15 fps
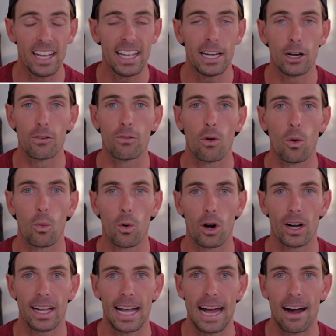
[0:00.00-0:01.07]
interval
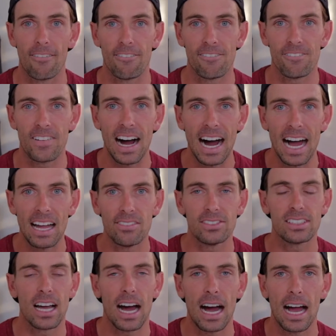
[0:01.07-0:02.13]
workout 5
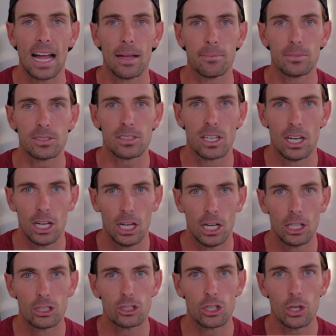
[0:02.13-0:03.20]
times
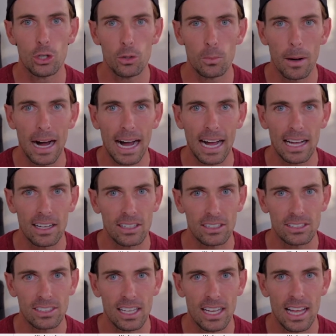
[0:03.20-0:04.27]
2
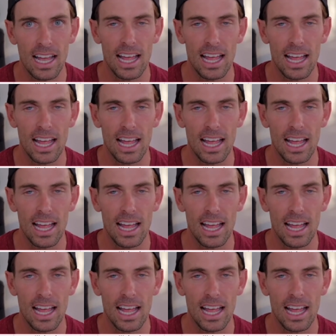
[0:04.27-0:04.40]
miles,